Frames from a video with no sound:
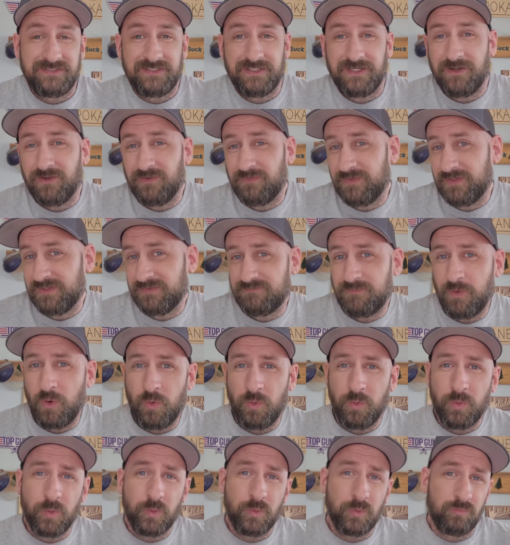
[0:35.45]
the
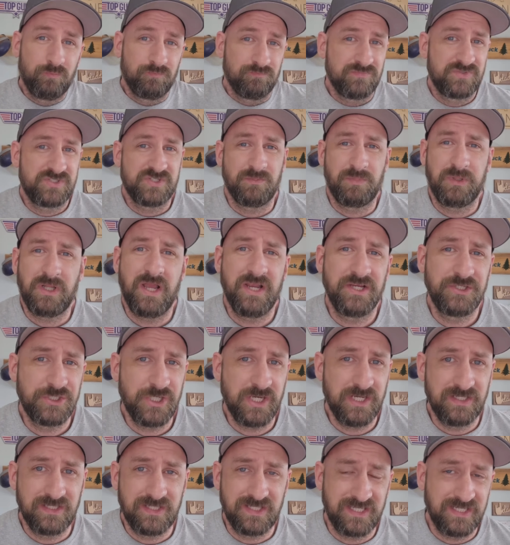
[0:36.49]
whole supply
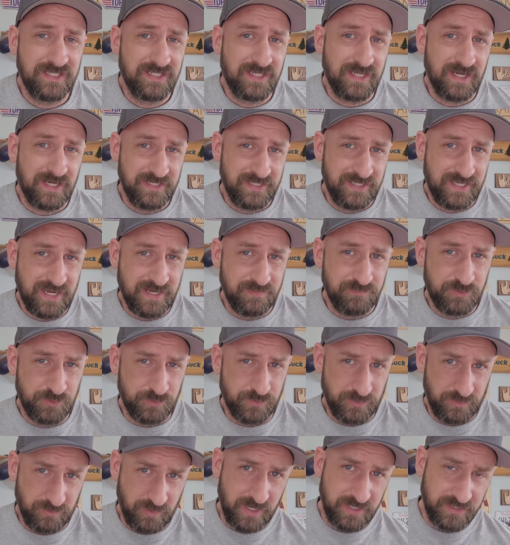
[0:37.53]
chain thing kind of came
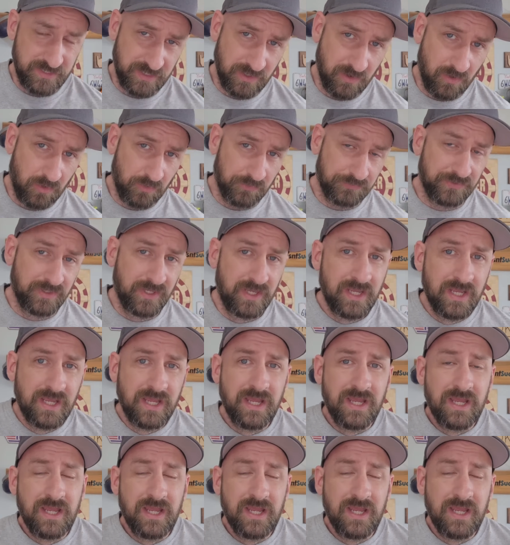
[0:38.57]
to a grinding halt.